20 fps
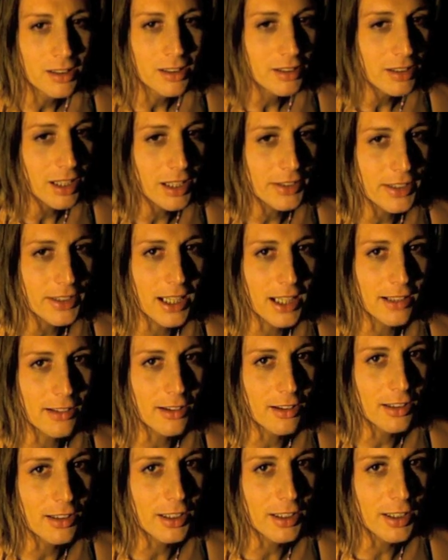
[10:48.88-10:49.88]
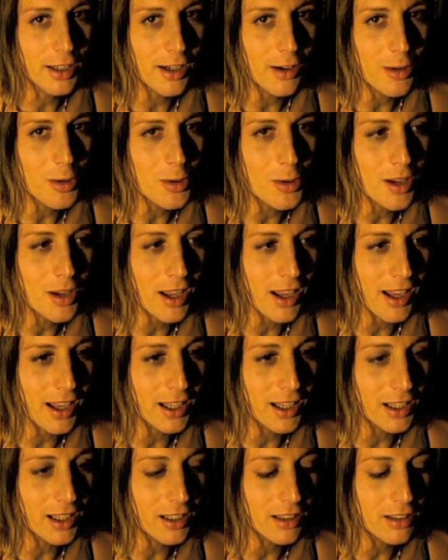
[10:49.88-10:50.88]
Not that long ago,
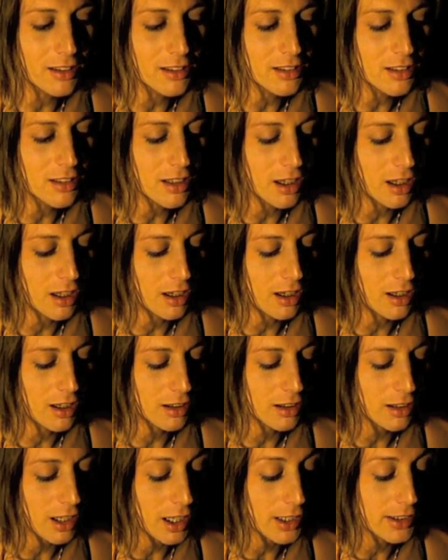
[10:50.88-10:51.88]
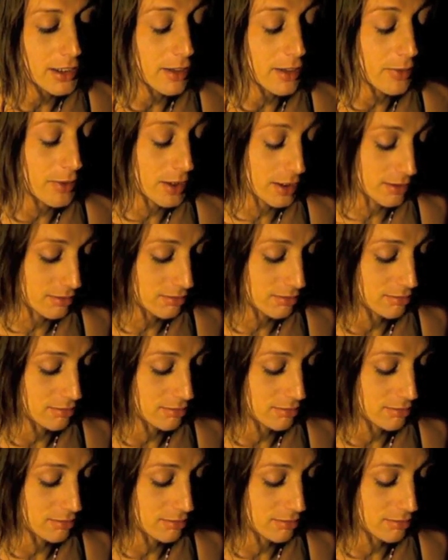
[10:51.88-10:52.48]
and a lot different.